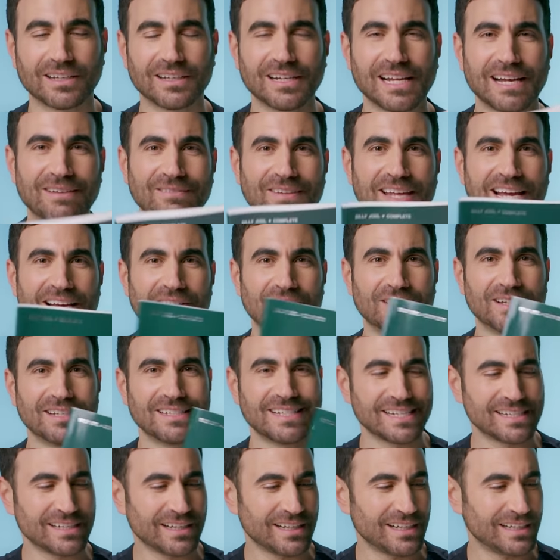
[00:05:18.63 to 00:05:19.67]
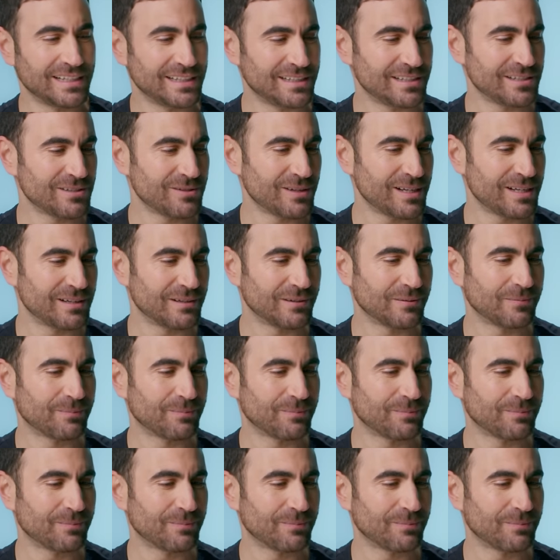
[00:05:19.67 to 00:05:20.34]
Can I have that on a desert island as well?